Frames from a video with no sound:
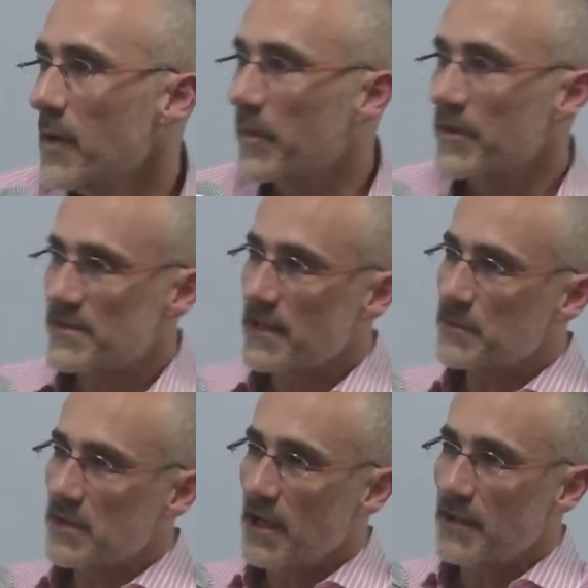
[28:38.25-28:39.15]
But at the same
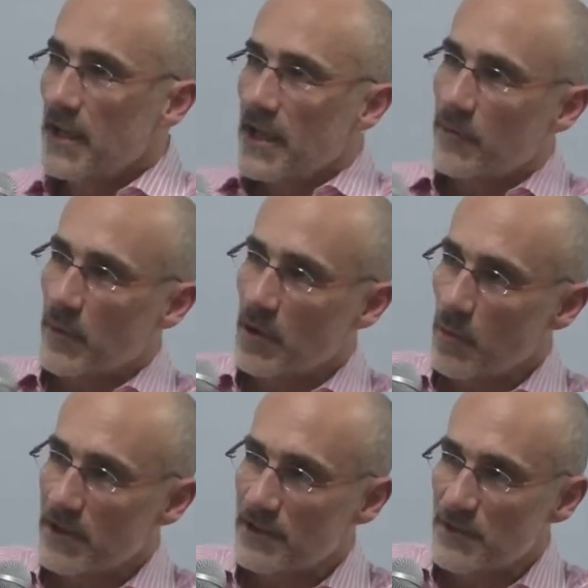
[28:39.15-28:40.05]
time, if we don't
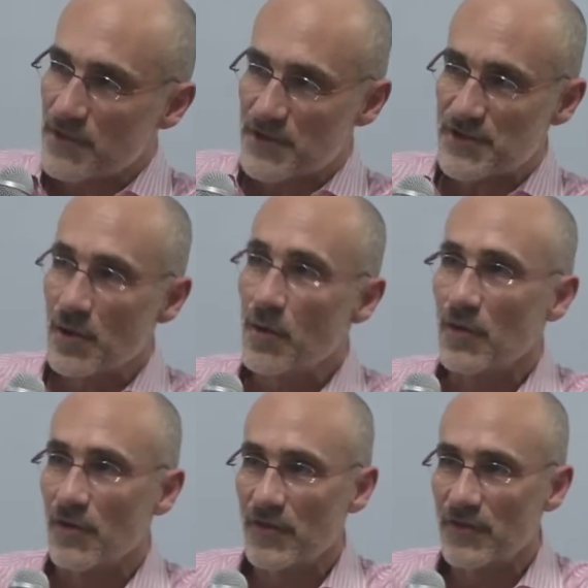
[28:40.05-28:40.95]
want to lose our
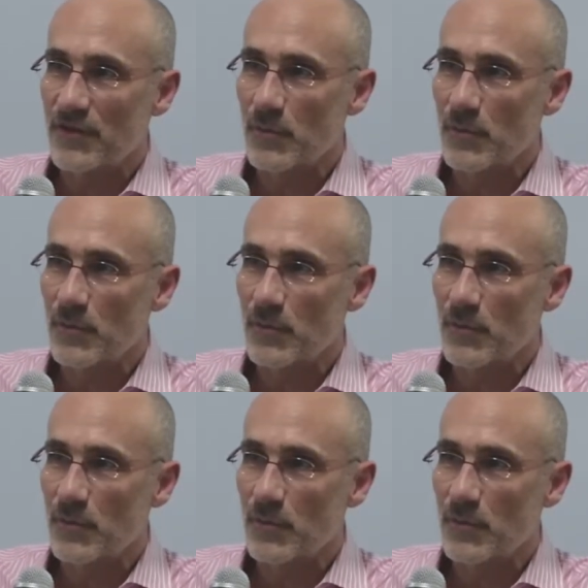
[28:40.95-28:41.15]
souls,